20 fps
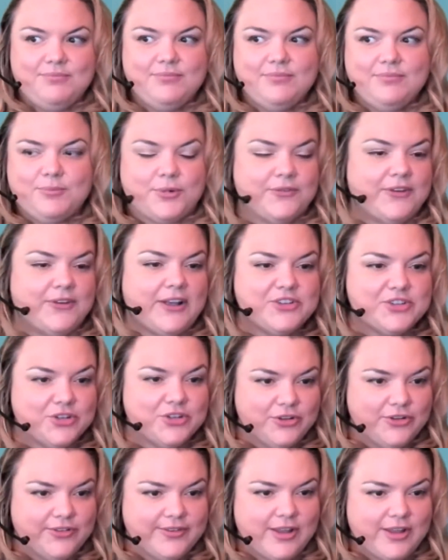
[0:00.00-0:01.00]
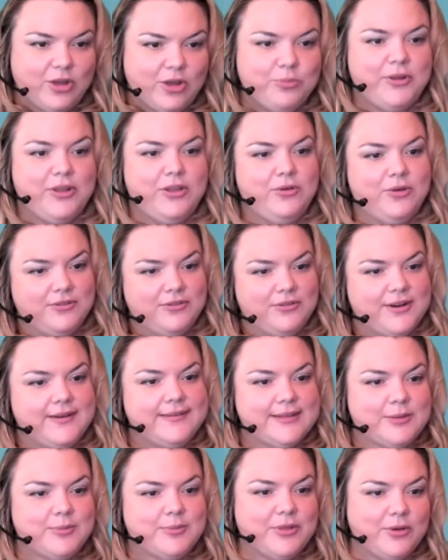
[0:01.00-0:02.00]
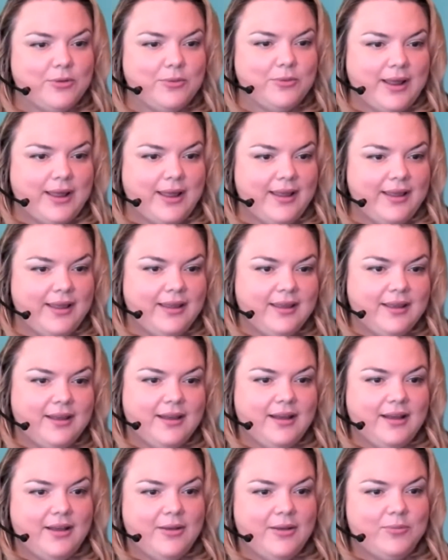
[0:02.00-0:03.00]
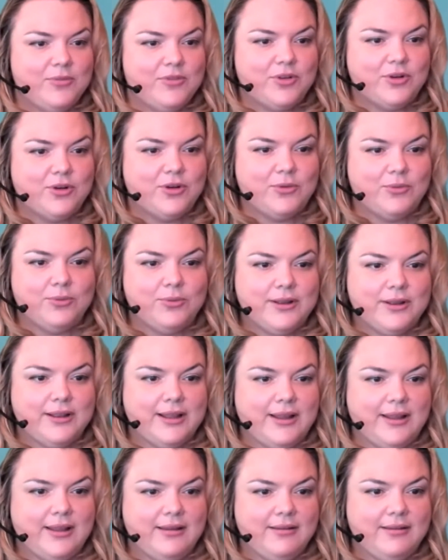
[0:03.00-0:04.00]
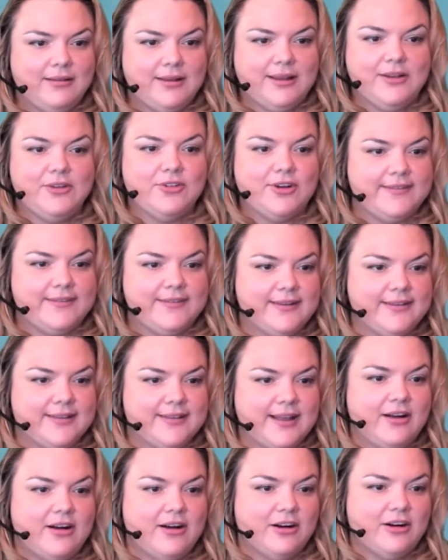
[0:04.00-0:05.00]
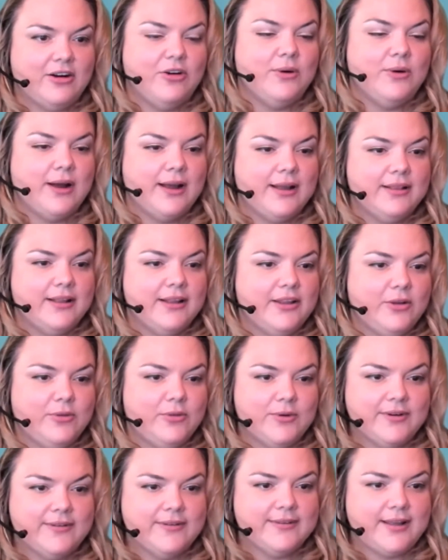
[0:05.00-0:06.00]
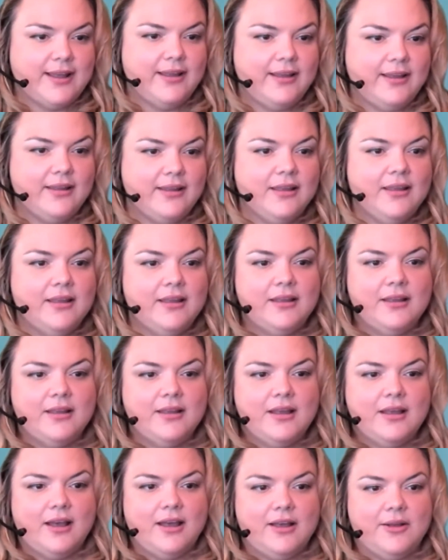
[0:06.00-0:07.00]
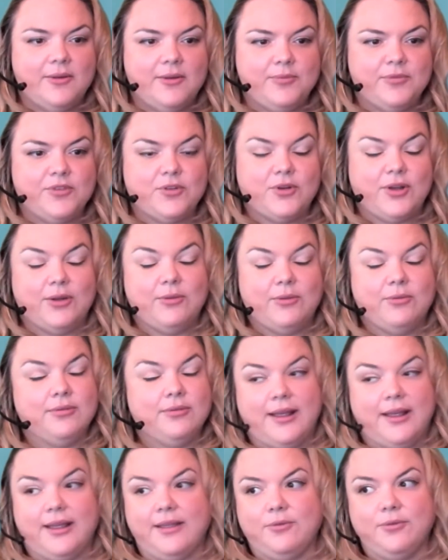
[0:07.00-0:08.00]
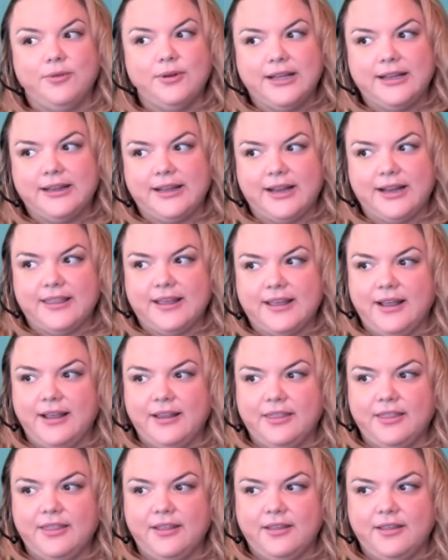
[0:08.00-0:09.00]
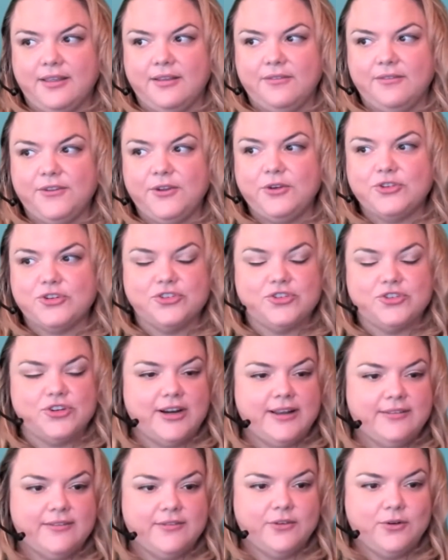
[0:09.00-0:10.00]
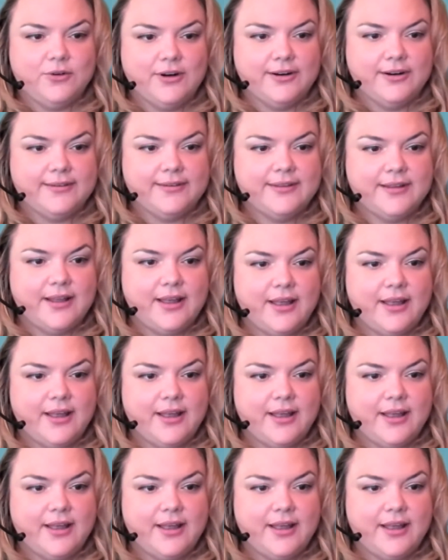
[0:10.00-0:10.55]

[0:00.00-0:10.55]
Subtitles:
professionals helping you every step of the way. So it really increases that ROI, like you were saying. So I really like that. The future trends, of course,